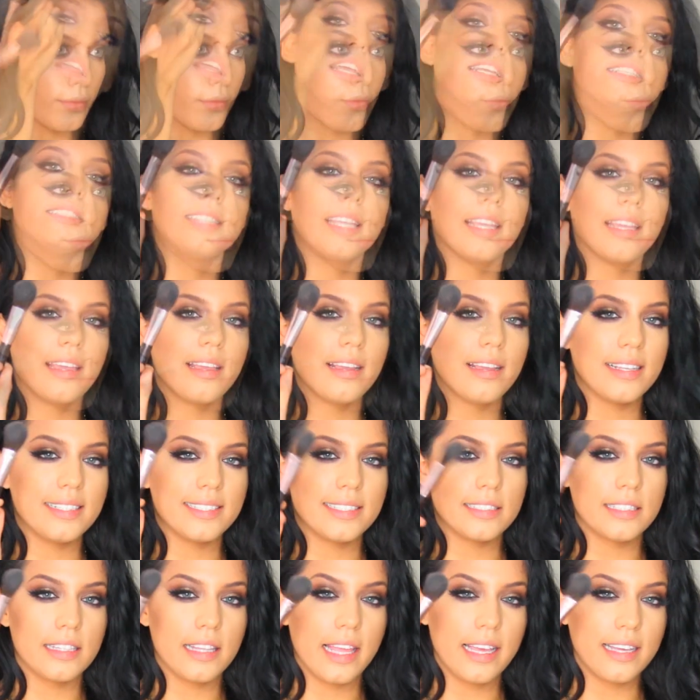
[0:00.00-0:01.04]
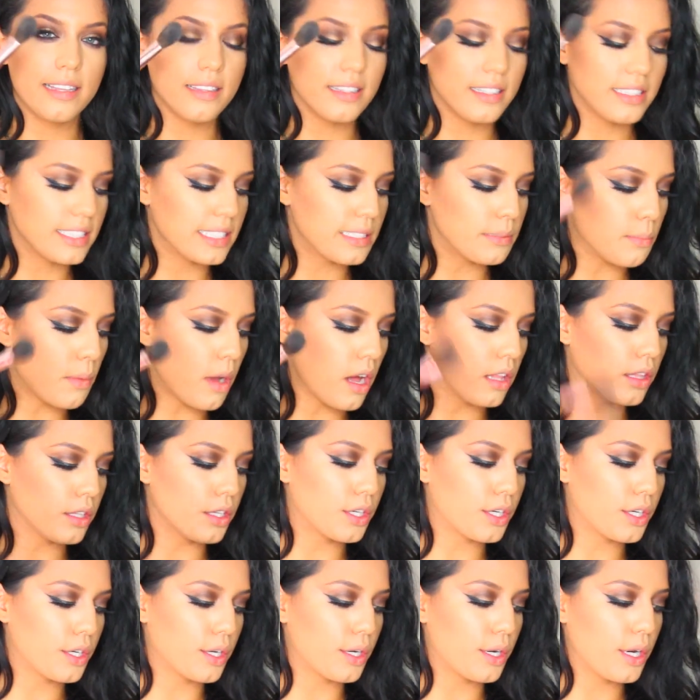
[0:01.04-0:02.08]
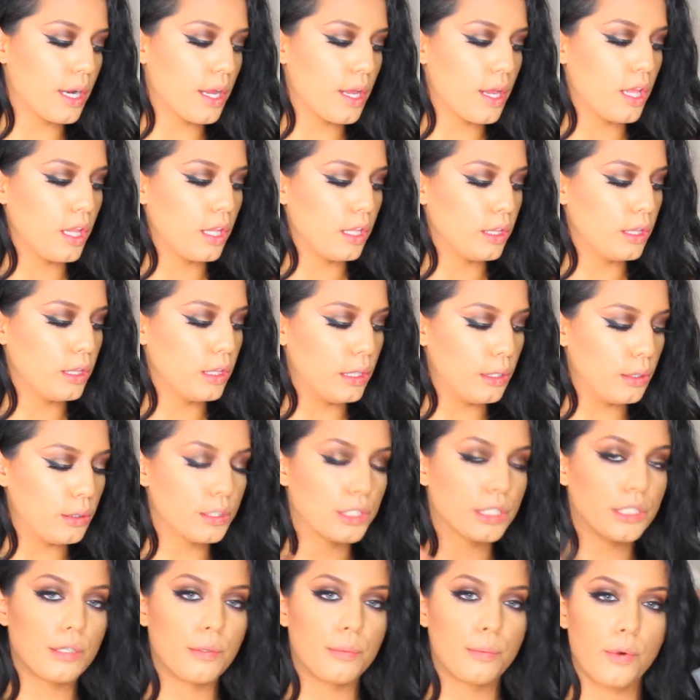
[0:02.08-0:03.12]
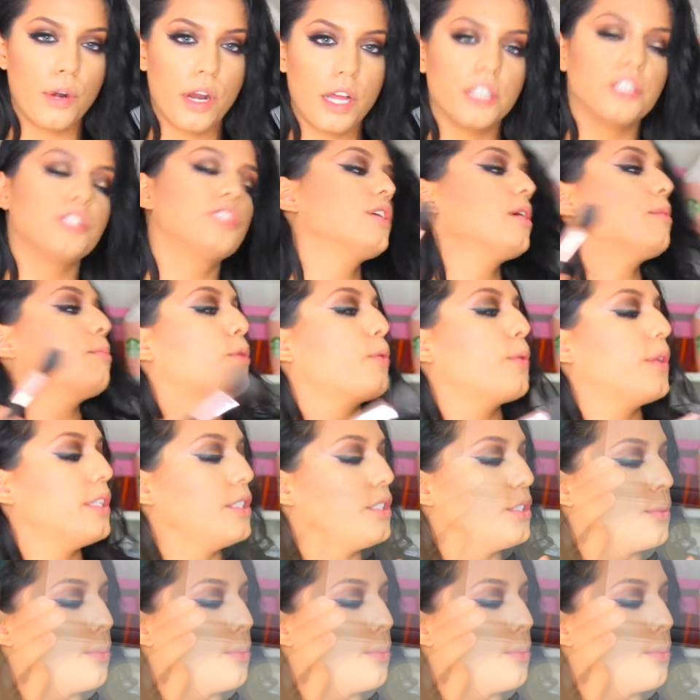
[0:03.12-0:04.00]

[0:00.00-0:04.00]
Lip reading: Taking a slightly smaller, looser brush, I'm going to